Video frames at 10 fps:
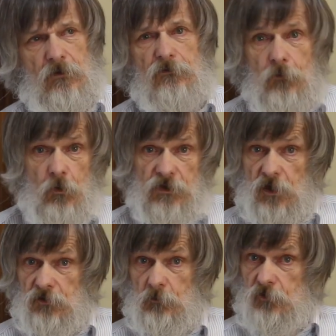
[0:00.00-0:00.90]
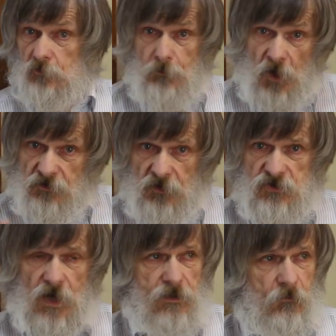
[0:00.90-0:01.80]
The foreign customers who bought
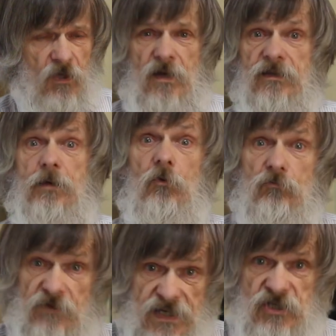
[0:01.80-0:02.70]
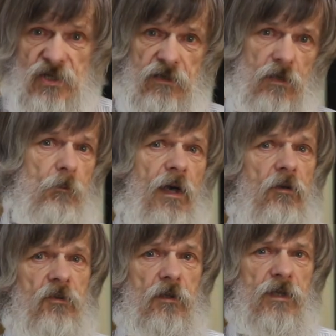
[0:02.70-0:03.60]
such items, they were rich in
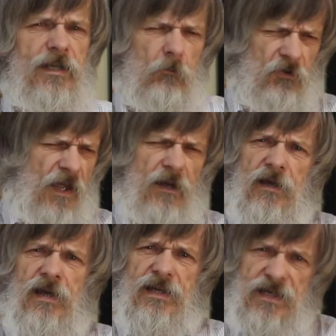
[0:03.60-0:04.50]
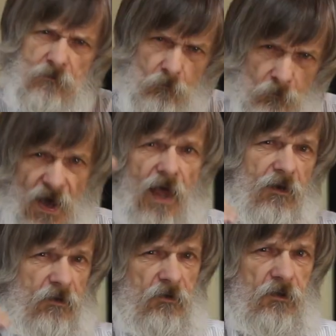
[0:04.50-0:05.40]
comparison, and it was that
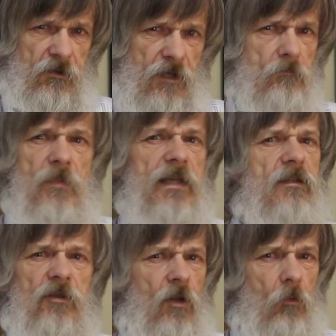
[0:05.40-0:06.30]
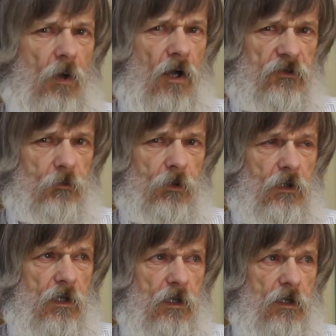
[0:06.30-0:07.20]
imbalance that made this all
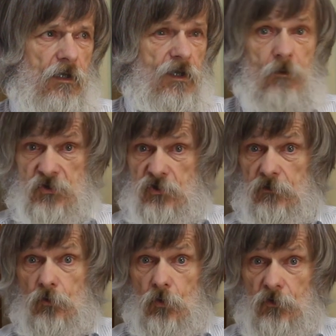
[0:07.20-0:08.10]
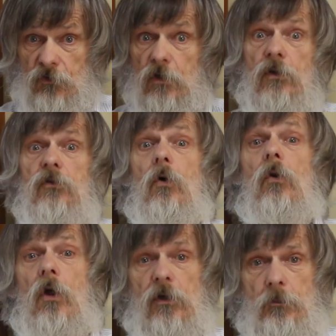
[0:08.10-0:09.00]
possible, and which is, of course, no
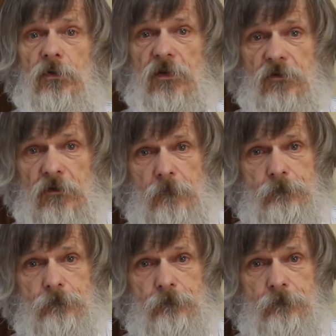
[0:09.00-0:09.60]
longer present.